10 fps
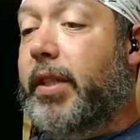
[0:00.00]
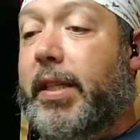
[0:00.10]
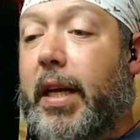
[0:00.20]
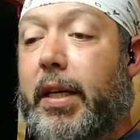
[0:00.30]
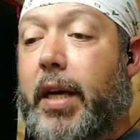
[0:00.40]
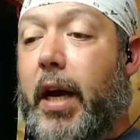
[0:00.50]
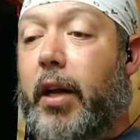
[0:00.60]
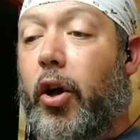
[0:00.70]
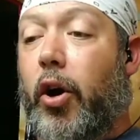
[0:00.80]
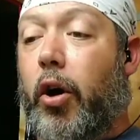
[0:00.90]
it's getting
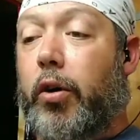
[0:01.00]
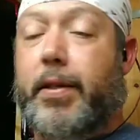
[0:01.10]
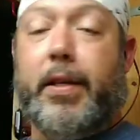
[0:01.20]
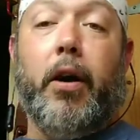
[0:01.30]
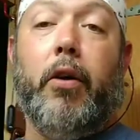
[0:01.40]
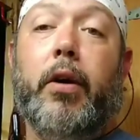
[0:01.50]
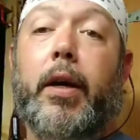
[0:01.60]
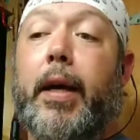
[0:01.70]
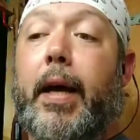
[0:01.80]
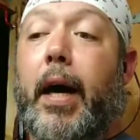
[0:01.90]
kind of long, so
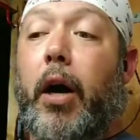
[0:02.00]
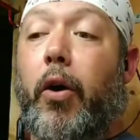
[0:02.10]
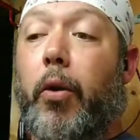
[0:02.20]
I